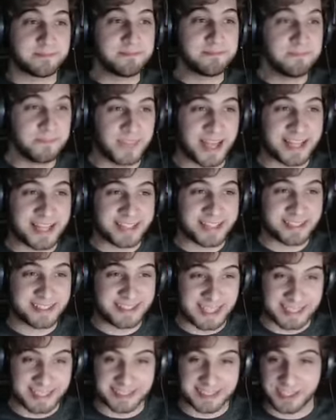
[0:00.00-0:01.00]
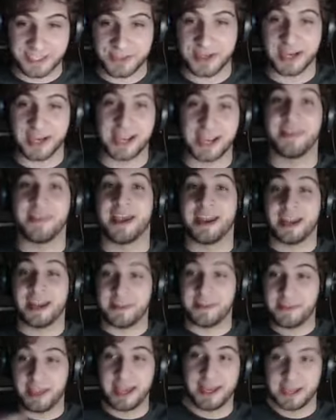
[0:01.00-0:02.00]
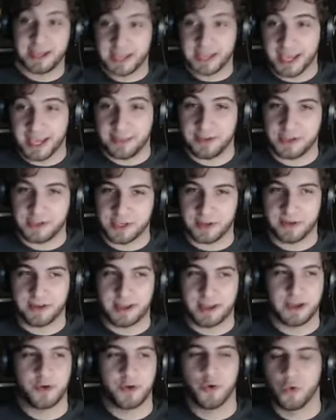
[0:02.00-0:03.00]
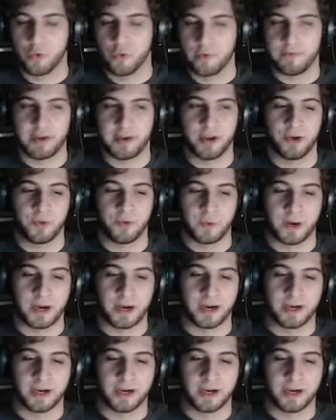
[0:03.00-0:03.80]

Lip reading: That's the trick. And then at the end, there's a cool reveal where